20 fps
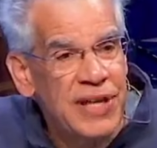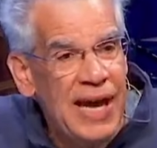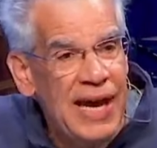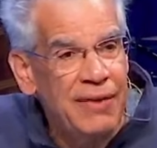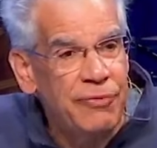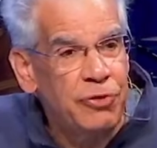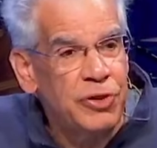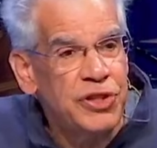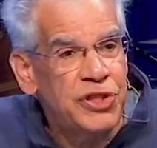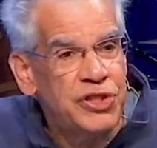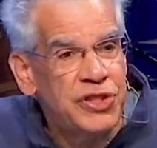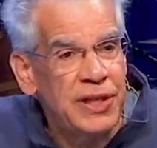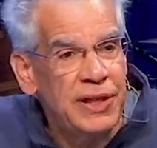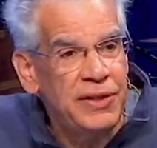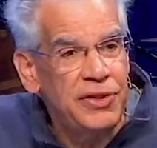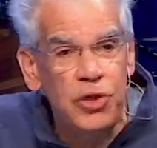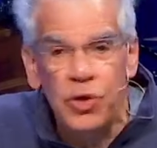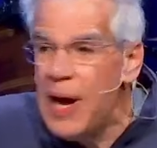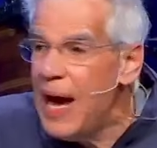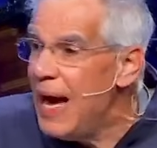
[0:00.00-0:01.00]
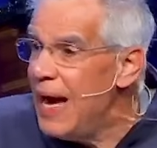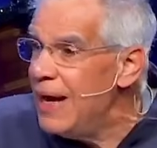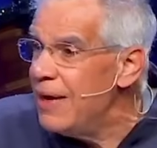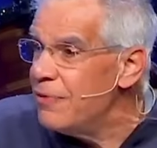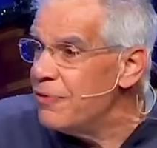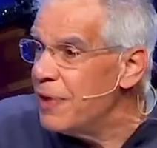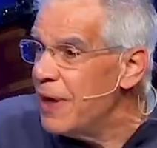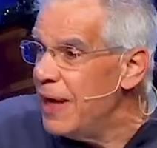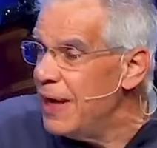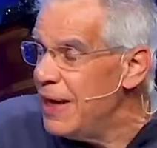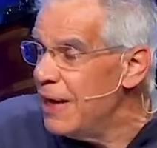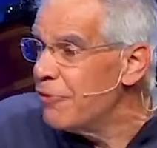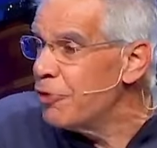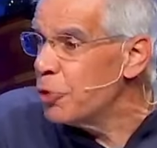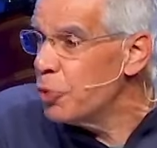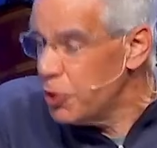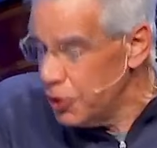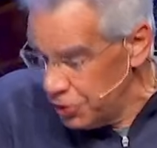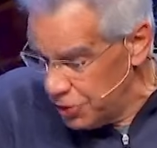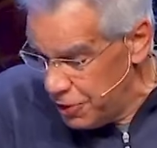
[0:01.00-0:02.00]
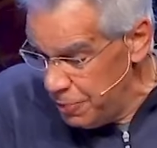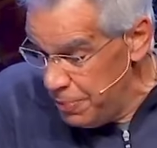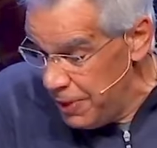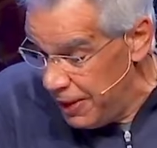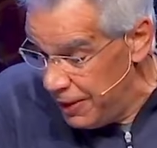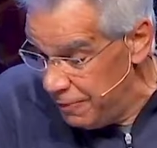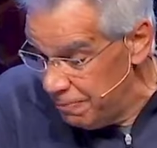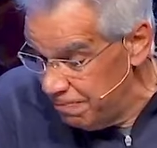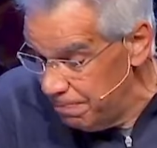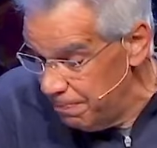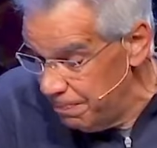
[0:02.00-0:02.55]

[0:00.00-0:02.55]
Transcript: every sin you have and ever will commit.